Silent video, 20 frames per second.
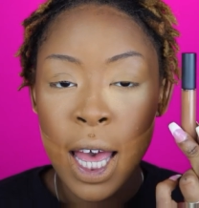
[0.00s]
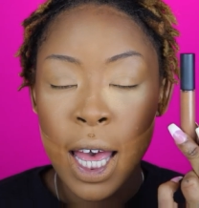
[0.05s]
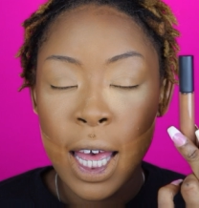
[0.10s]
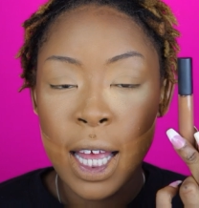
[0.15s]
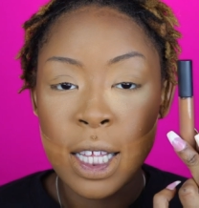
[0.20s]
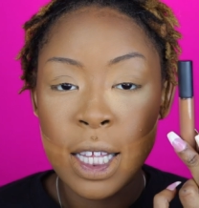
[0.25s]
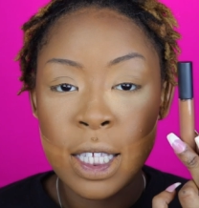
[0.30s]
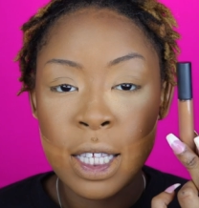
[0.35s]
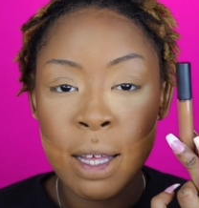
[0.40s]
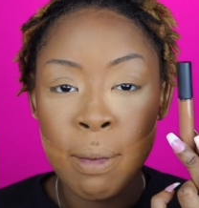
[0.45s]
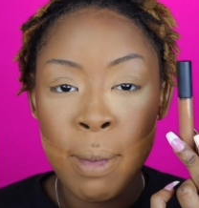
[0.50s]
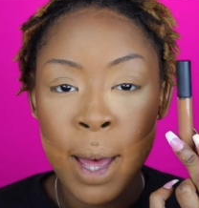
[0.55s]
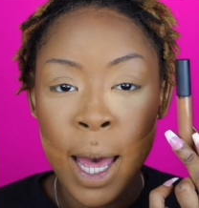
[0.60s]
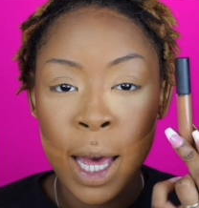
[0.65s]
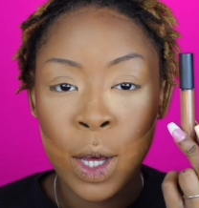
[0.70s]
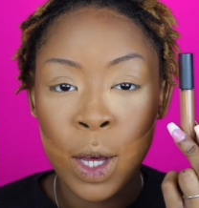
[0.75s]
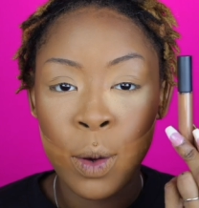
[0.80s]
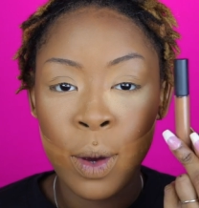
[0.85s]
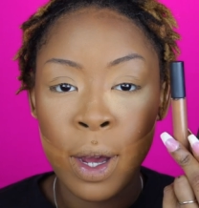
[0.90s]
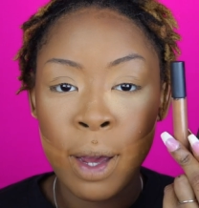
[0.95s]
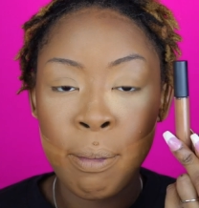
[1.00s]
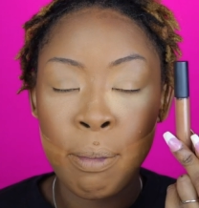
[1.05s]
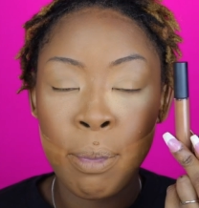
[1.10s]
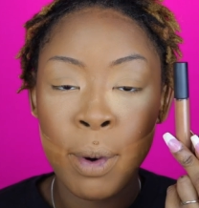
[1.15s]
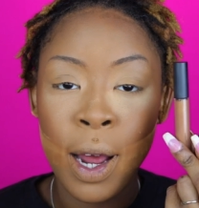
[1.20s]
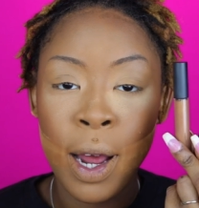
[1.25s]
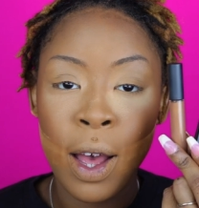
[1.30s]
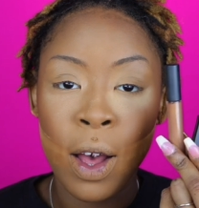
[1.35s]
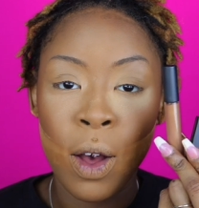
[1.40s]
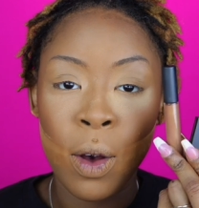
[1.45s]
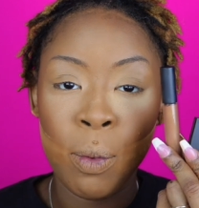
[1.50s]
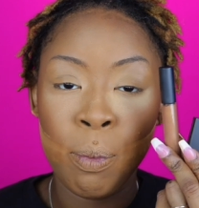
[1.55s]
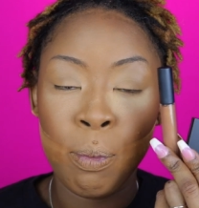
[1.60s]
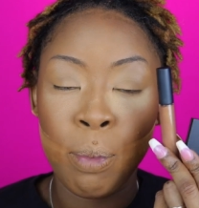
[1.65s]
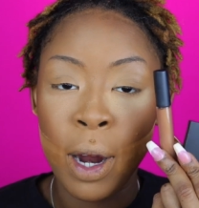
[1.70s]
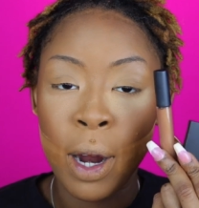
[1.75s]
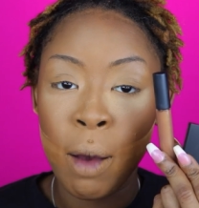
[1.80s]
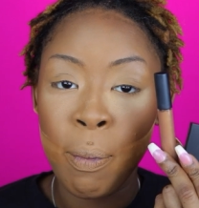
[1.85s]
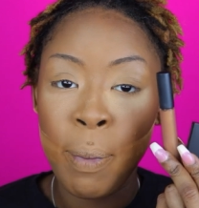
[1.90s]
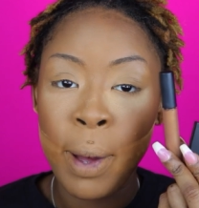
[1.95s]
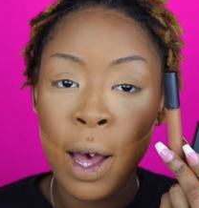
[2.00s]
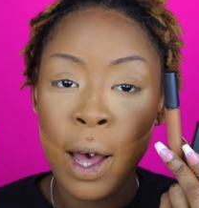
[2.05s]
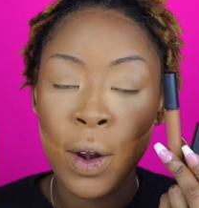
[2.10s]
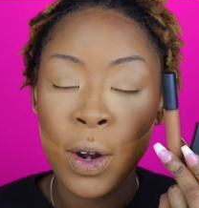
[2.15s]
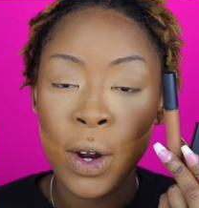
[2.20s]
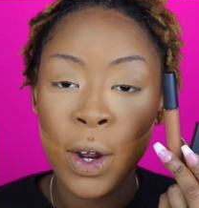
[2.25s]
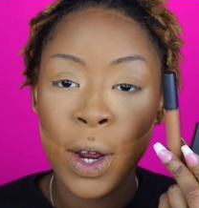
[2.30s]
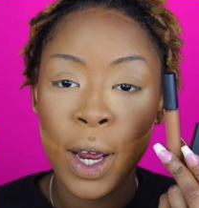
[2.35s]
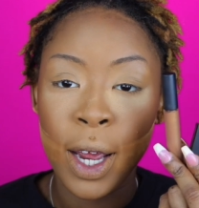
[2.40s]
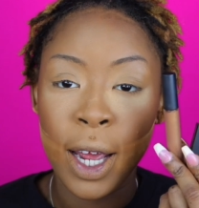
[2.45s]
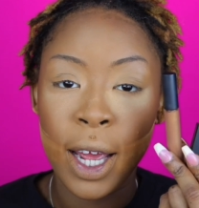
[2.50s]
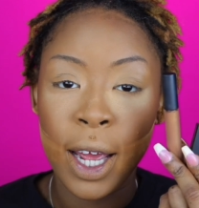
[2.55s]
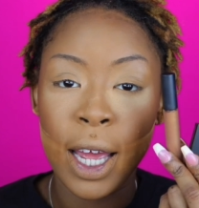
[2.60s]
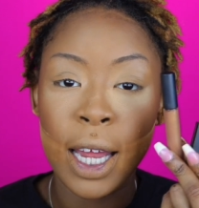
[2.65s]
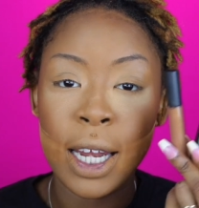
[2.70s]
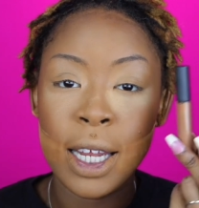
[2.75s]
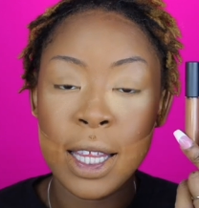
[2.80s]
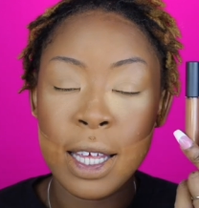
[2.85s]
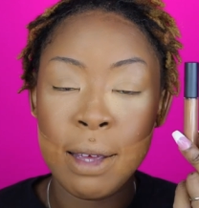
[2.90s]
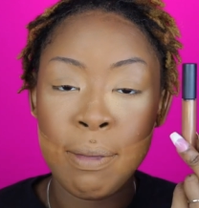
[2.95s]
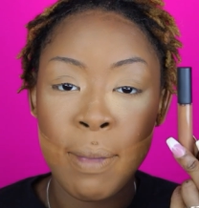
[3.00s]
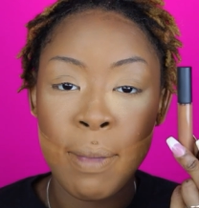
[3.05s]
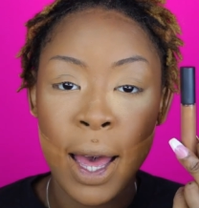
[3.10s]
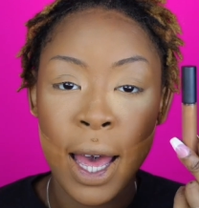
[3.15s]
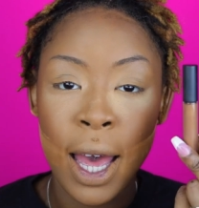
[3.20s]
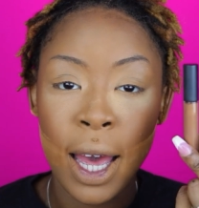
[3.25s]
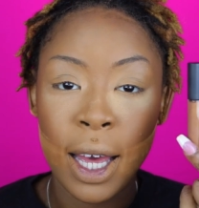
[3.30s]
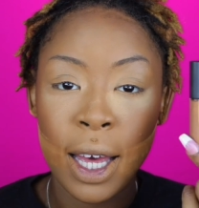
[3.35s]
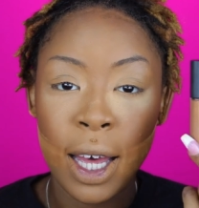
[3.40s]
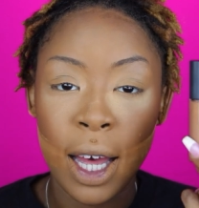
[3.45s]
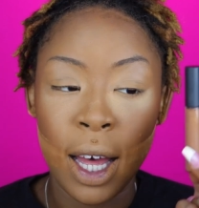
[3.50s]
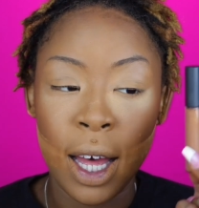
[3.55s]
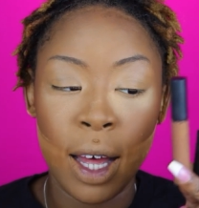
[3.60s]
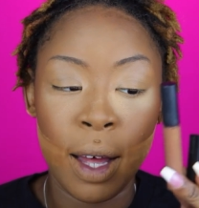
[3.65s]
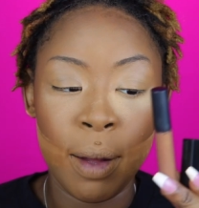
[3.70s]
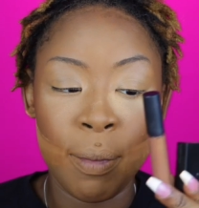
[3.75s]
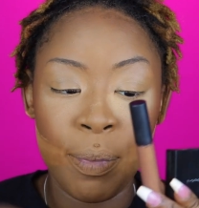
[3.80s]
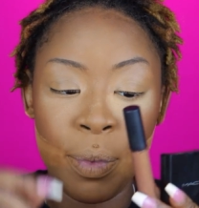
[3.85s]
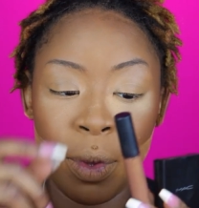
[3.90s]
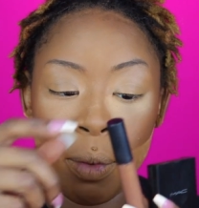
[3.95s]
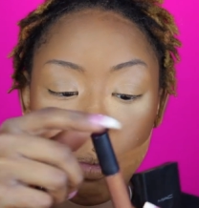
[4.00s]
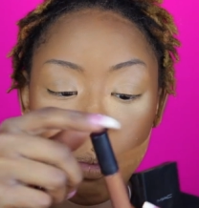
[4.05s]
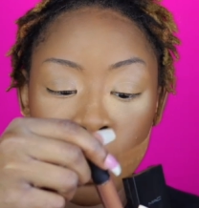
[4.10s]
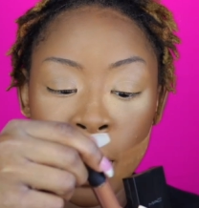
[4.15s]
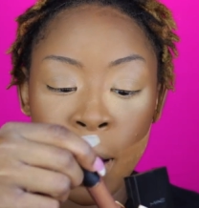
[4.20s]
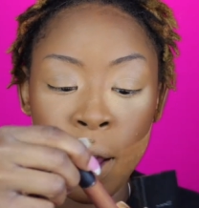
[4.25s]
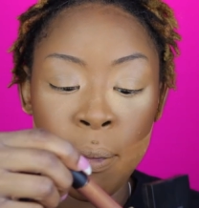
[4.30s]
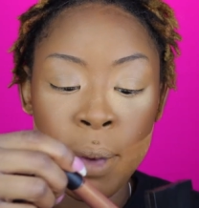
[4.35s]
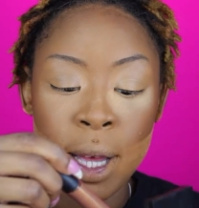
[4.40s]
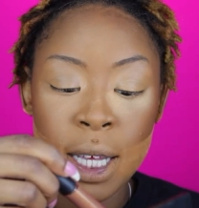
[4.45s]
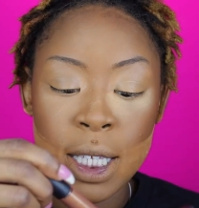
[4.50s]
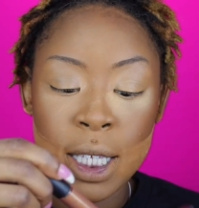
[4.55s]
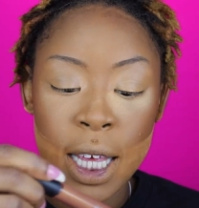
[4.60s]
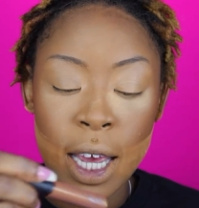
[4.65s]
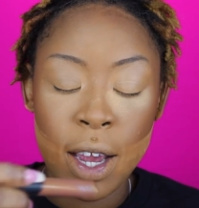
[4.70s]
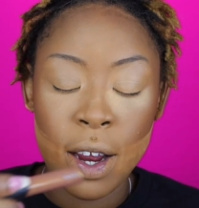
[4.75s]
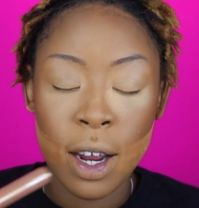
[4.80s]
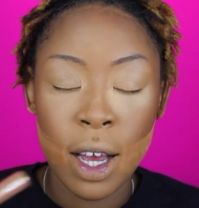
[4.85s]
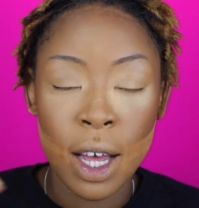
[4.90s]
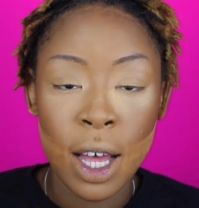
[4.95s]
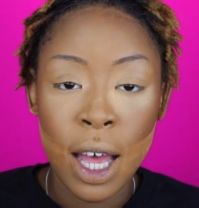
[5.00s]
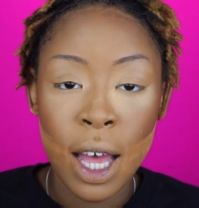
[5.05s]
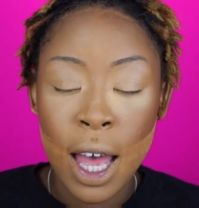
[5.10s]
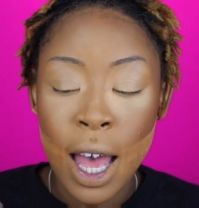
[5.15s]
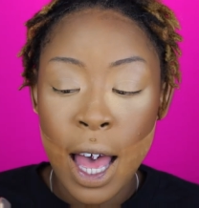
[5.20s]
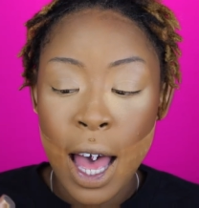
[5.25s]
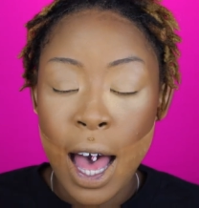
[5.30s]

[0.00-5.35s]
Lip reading: It's the MAC Great Brow Powder and the MAC Brow Mascara.